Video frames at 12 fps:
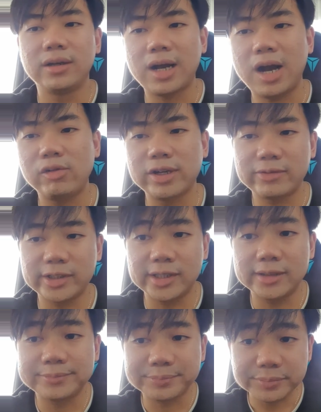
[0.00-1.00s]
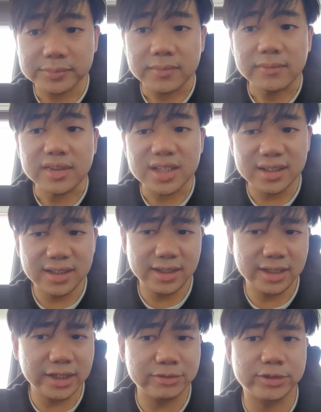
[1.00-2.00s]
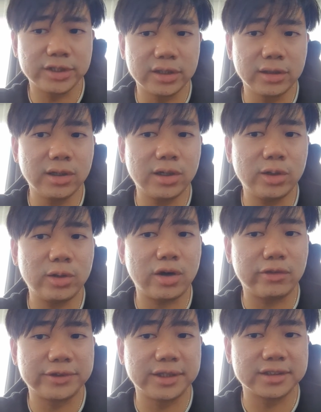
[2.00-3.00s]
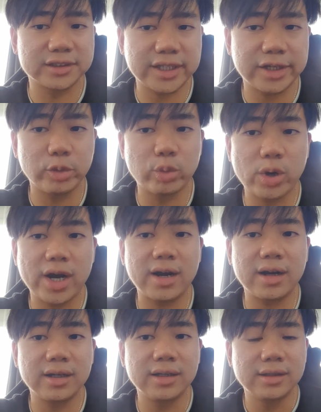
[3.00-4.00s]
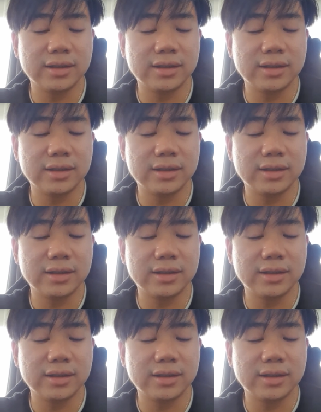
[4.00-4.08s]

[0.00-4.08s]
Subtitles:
However, if the law of the state where